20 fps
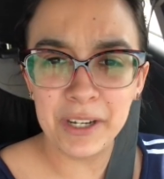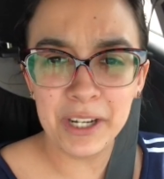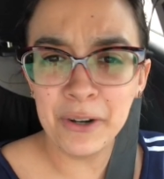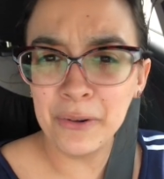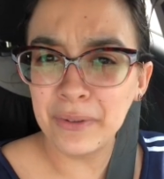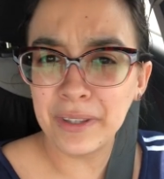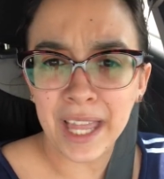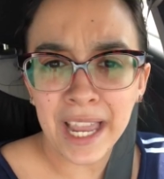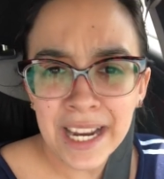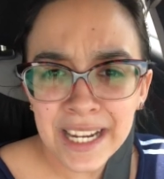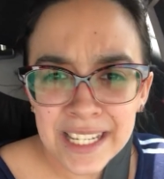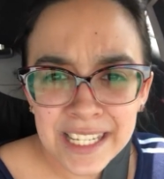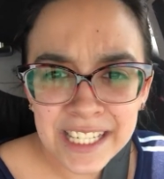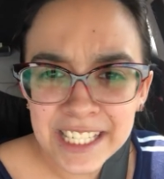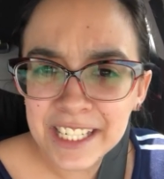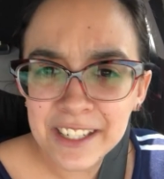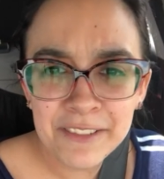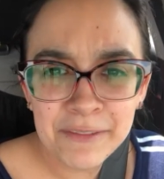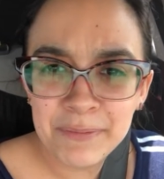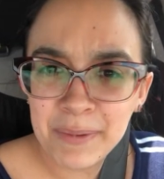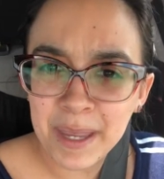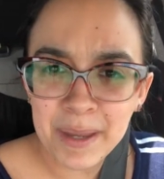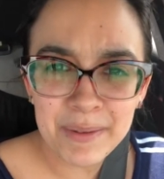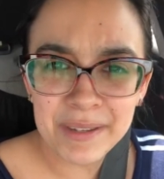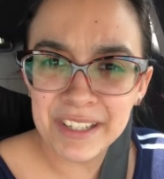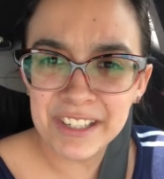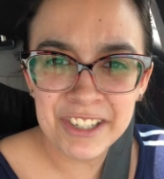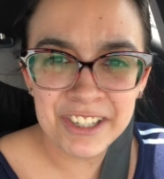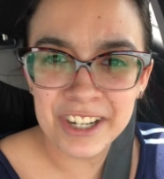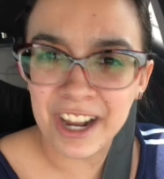We don't like to give
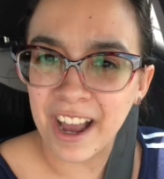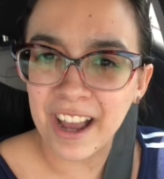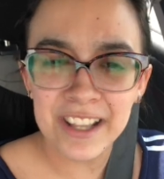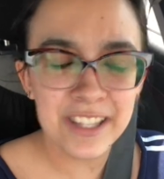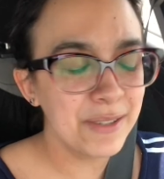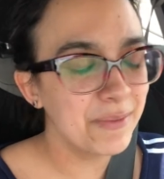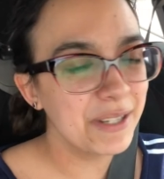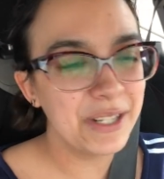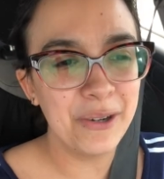babies shots.